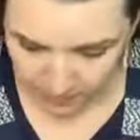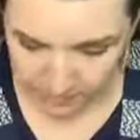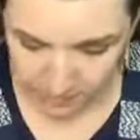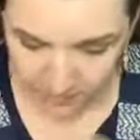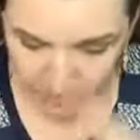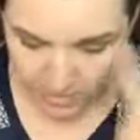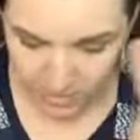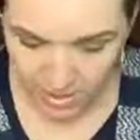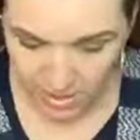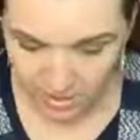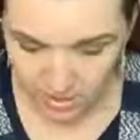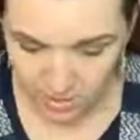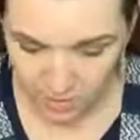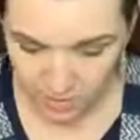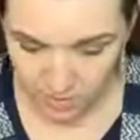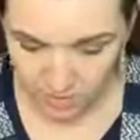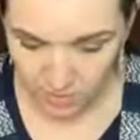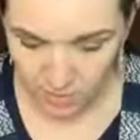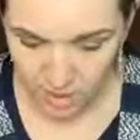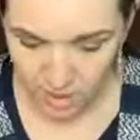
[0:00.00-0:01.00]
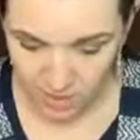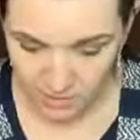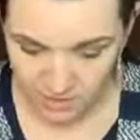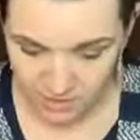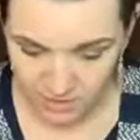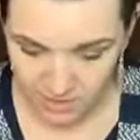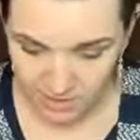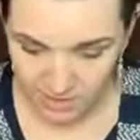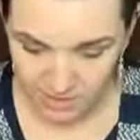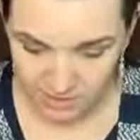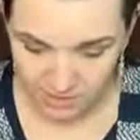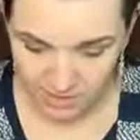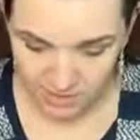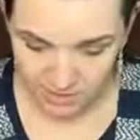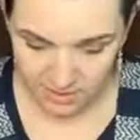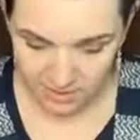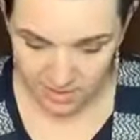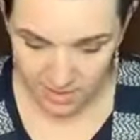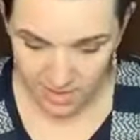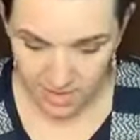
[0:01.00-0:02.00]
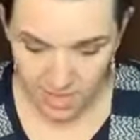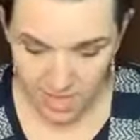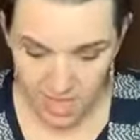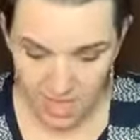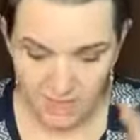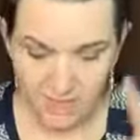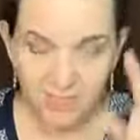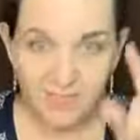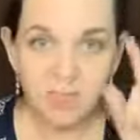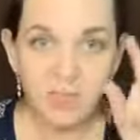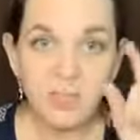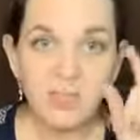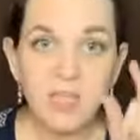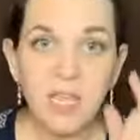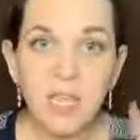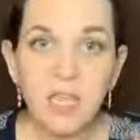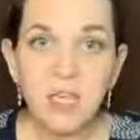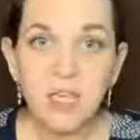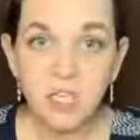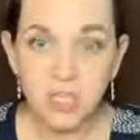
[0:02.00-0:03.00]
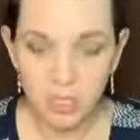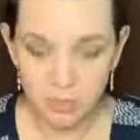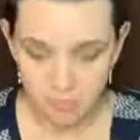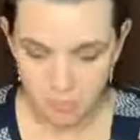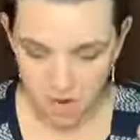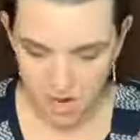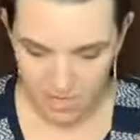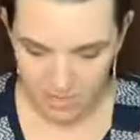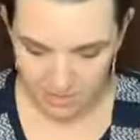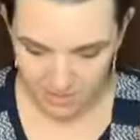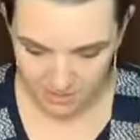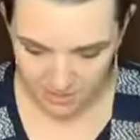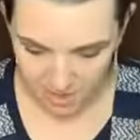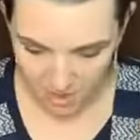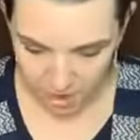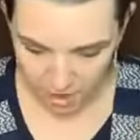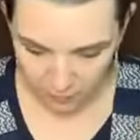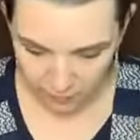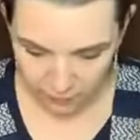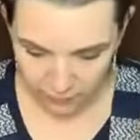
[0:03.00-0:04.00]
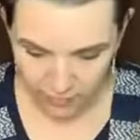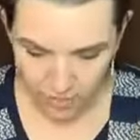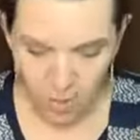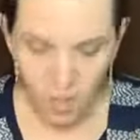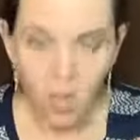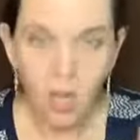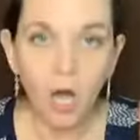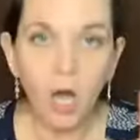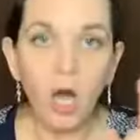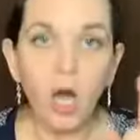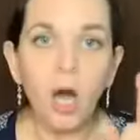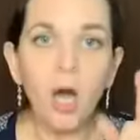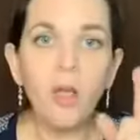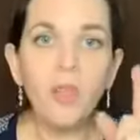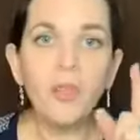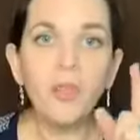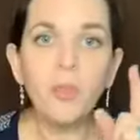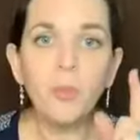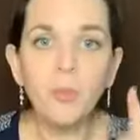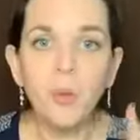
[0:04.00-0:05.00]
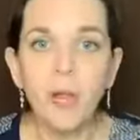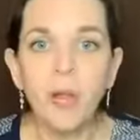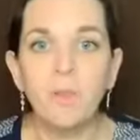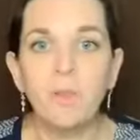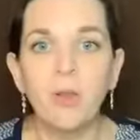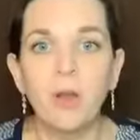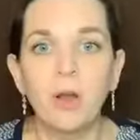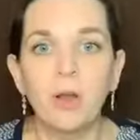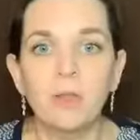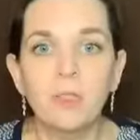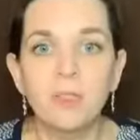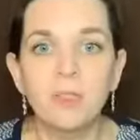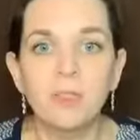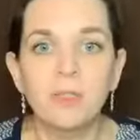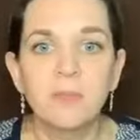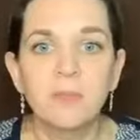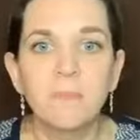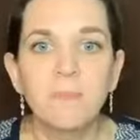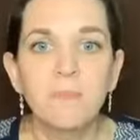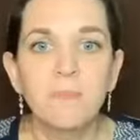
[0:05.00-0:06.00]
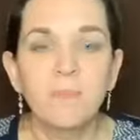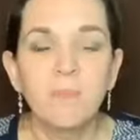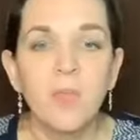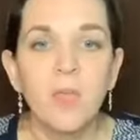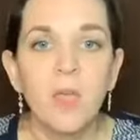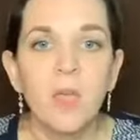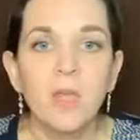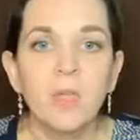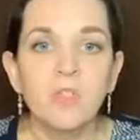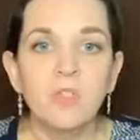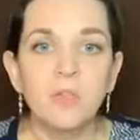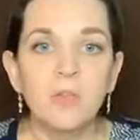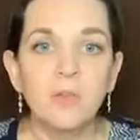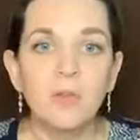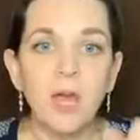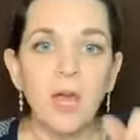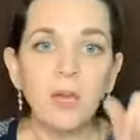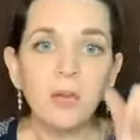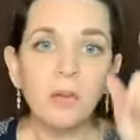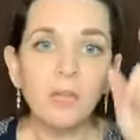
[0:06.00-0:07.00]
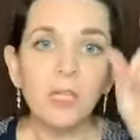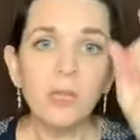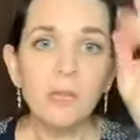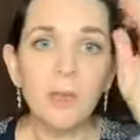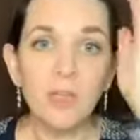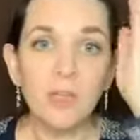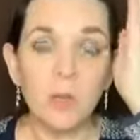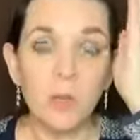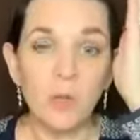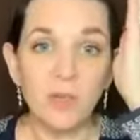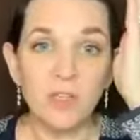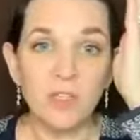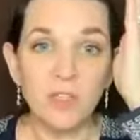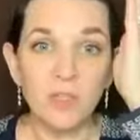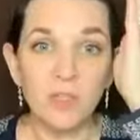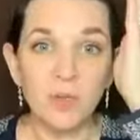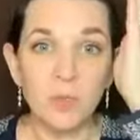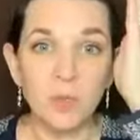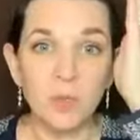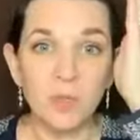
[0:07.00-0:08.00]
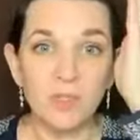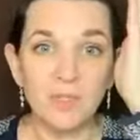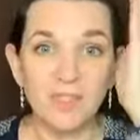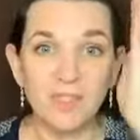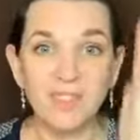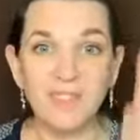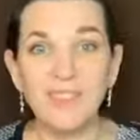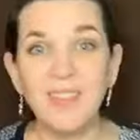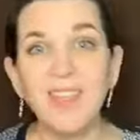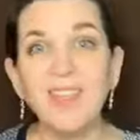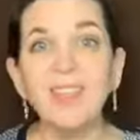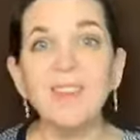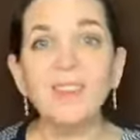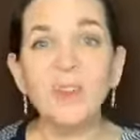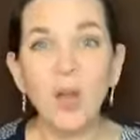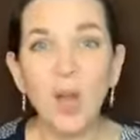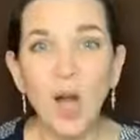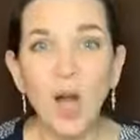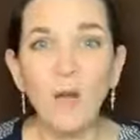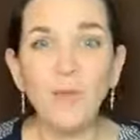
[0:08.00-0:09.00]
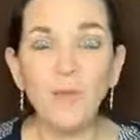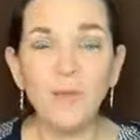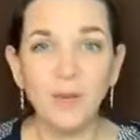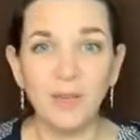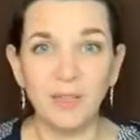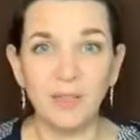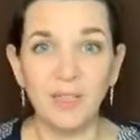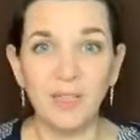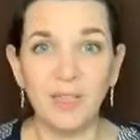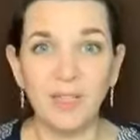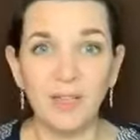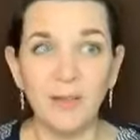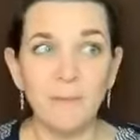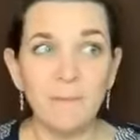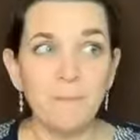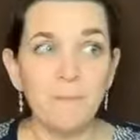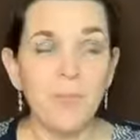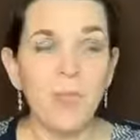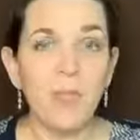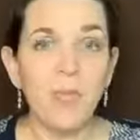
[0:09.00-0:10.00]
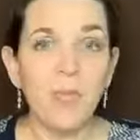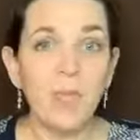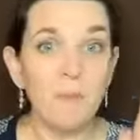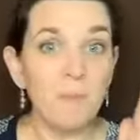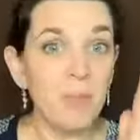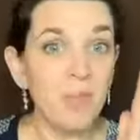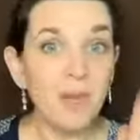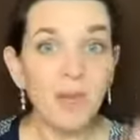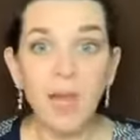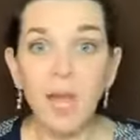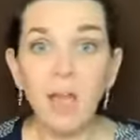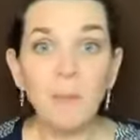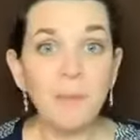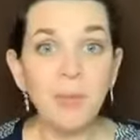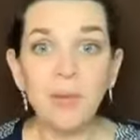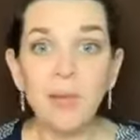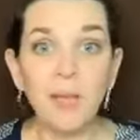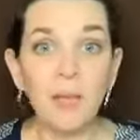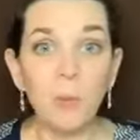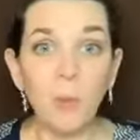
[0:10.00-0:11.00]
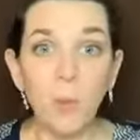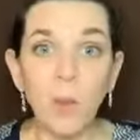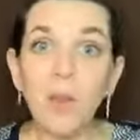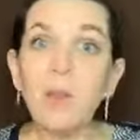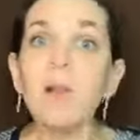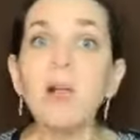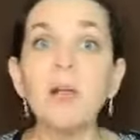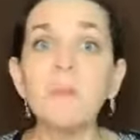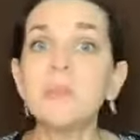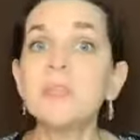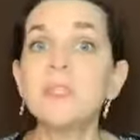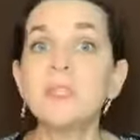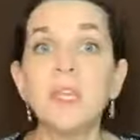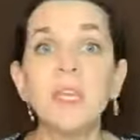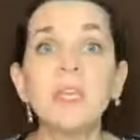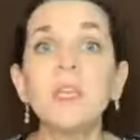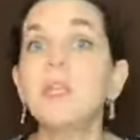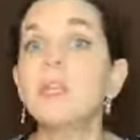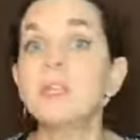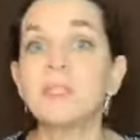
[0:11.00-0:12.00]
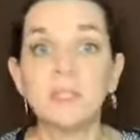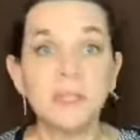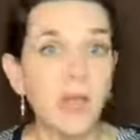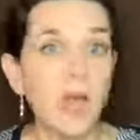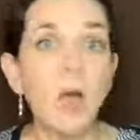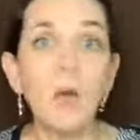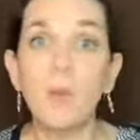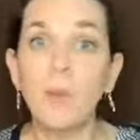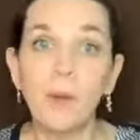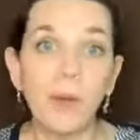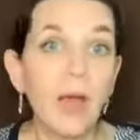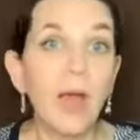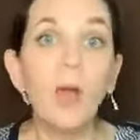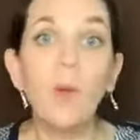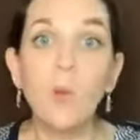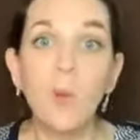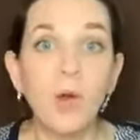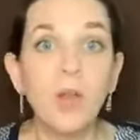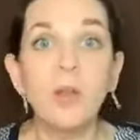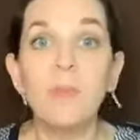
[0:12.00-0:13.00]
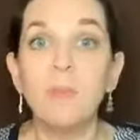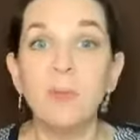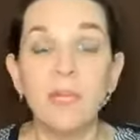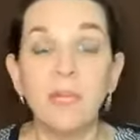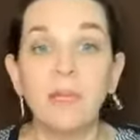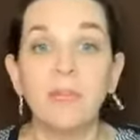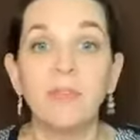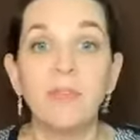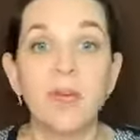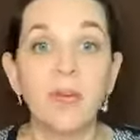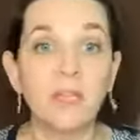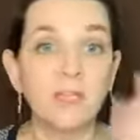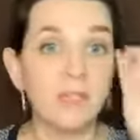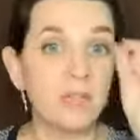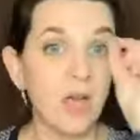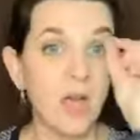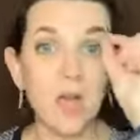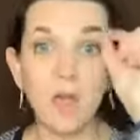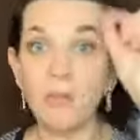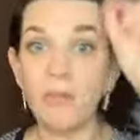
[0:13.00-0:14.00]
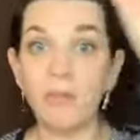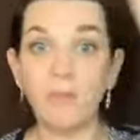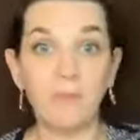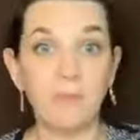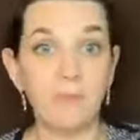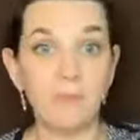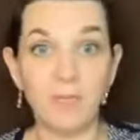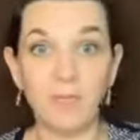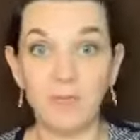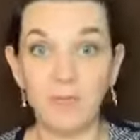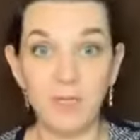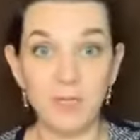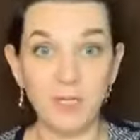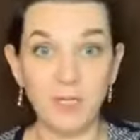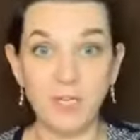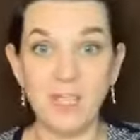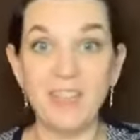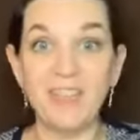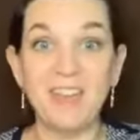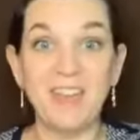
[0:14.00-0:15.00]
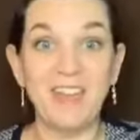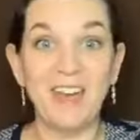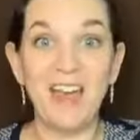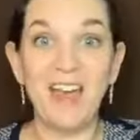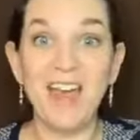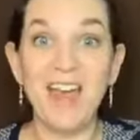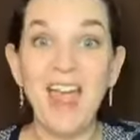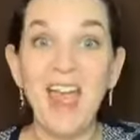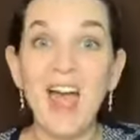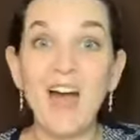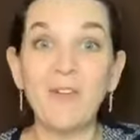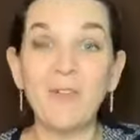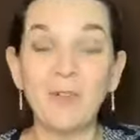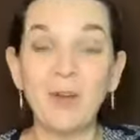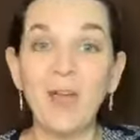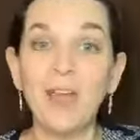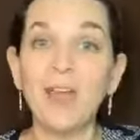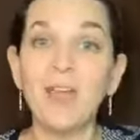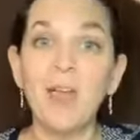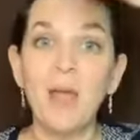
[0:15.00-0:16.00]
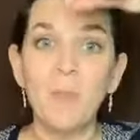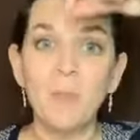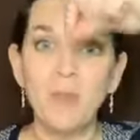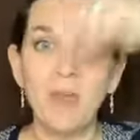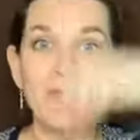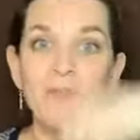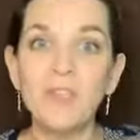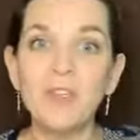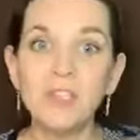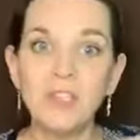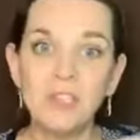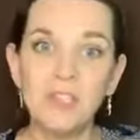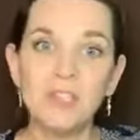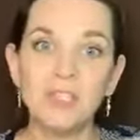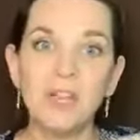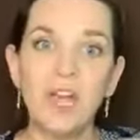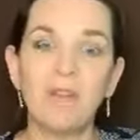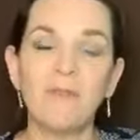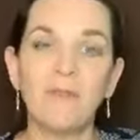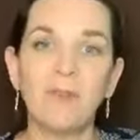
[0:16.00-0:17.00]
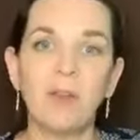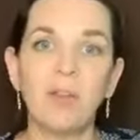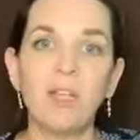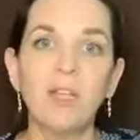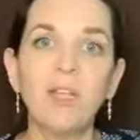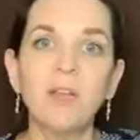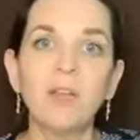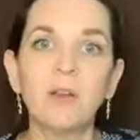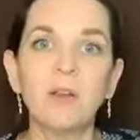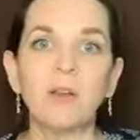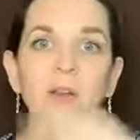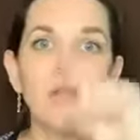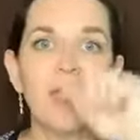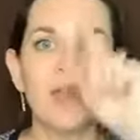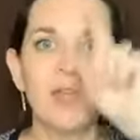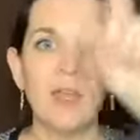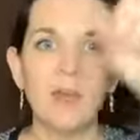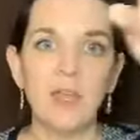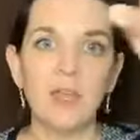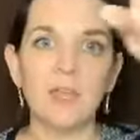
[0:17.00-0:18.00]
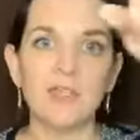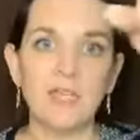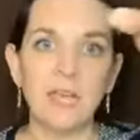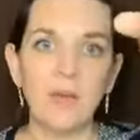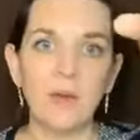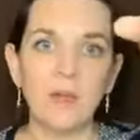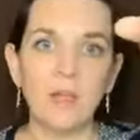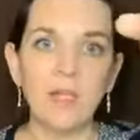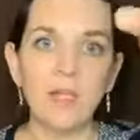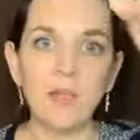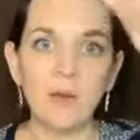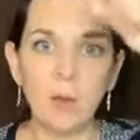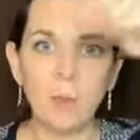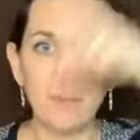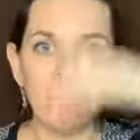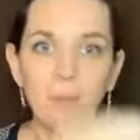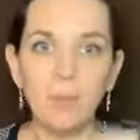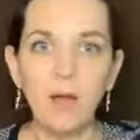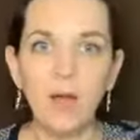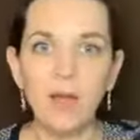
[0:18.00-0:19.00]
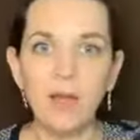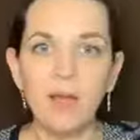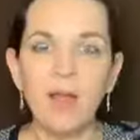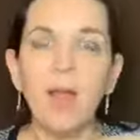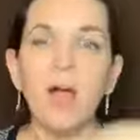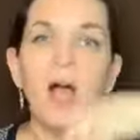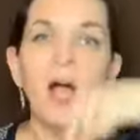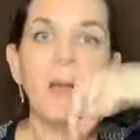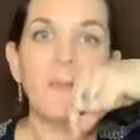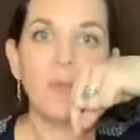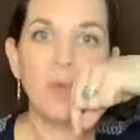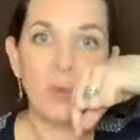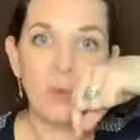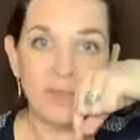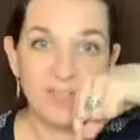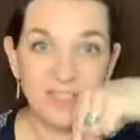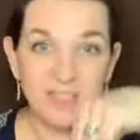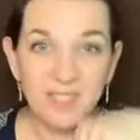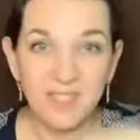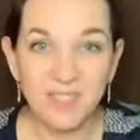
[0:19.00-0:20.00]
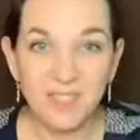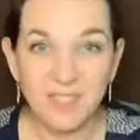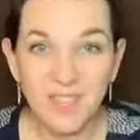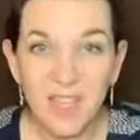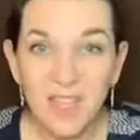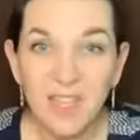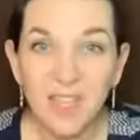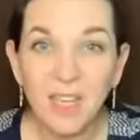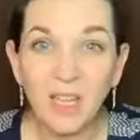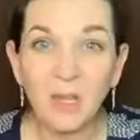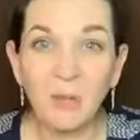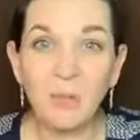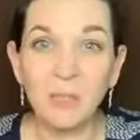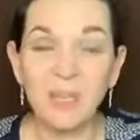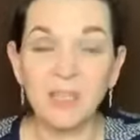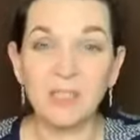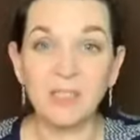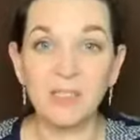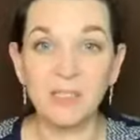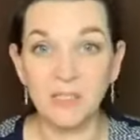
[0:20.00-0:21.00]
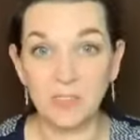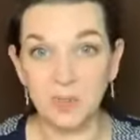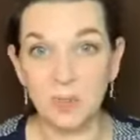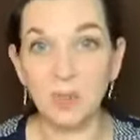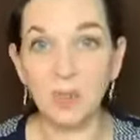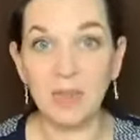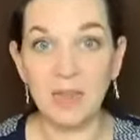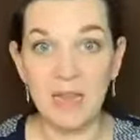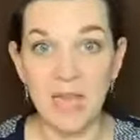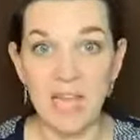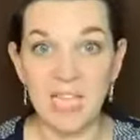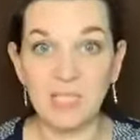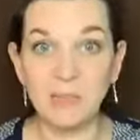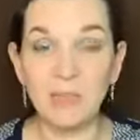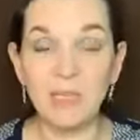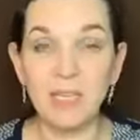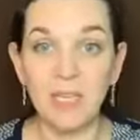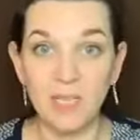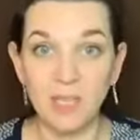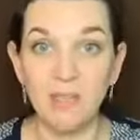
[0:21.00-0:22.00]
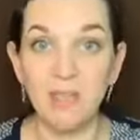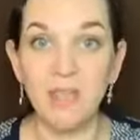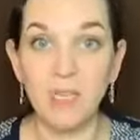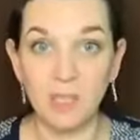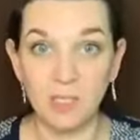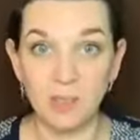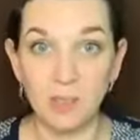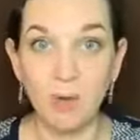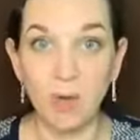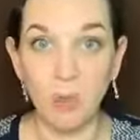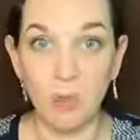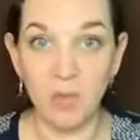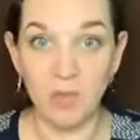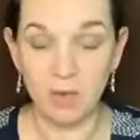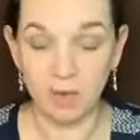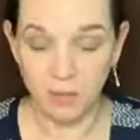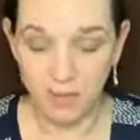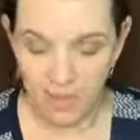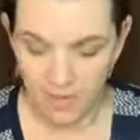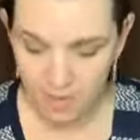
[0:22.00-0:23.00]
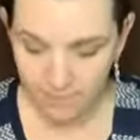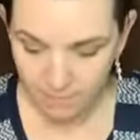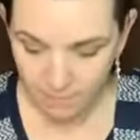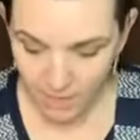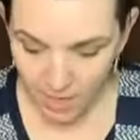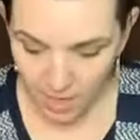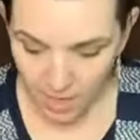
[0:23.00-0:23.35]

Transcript: Then the next sentence says, and station myself on the ramparts. So not only am I going to stand confidently, where I'm standing is not where I want to be. That is not the vision that I have, right? My vision is not for here. It's out here. But I'm going to stand because this is where he has me in this moment, okay?